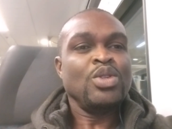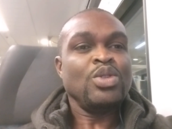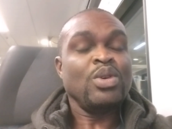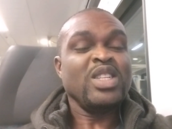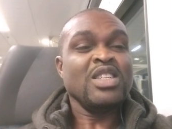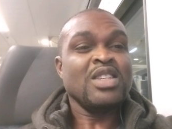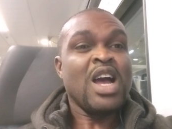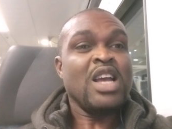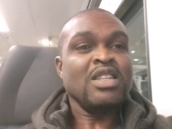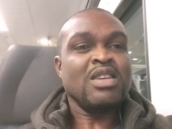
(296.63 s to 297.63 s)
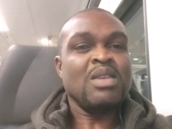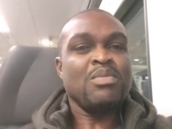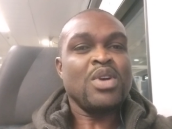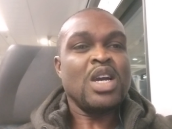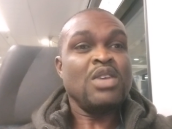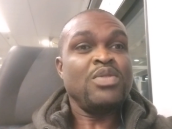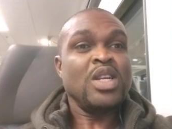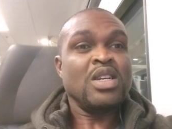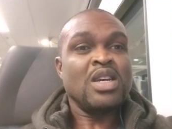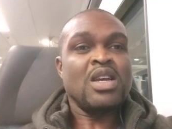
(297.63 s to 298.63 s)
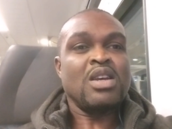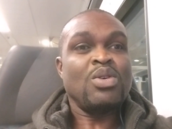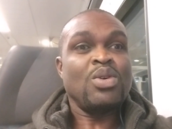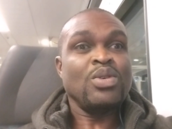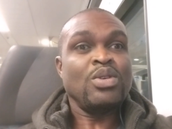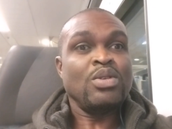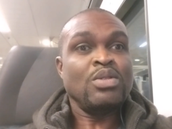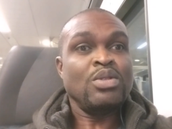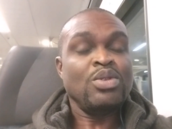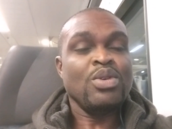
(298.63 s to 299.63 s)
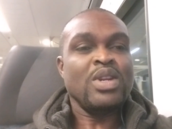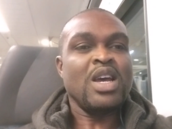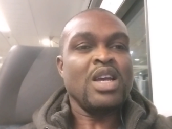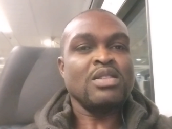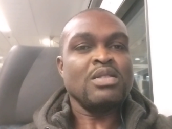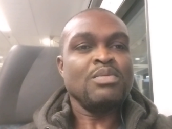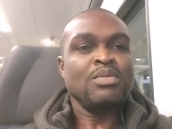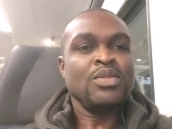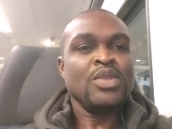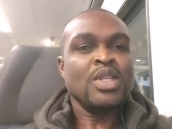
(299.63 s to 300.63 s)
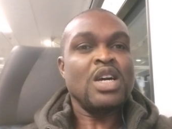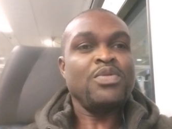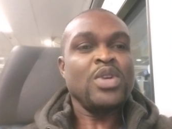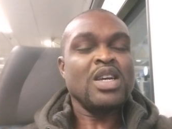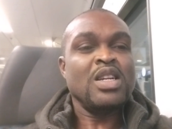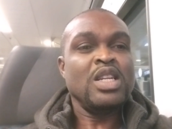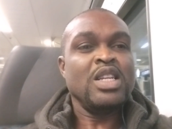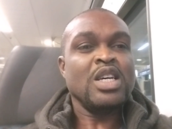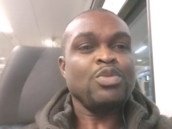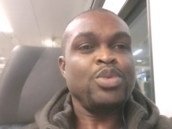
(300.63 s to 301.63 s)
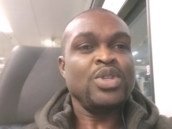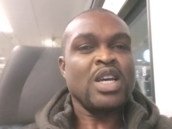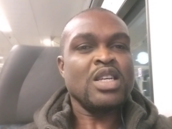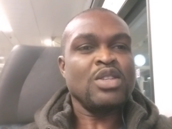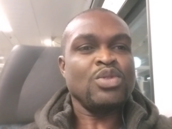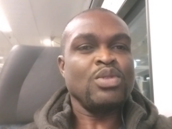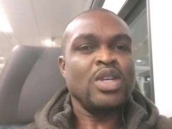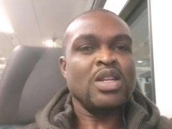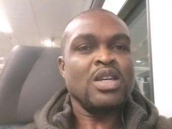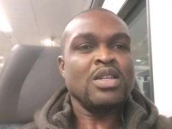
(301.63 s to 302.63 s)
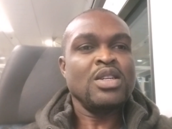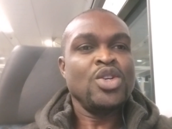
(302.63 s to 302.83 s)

so it is high time africa could unite african leaders put their heads together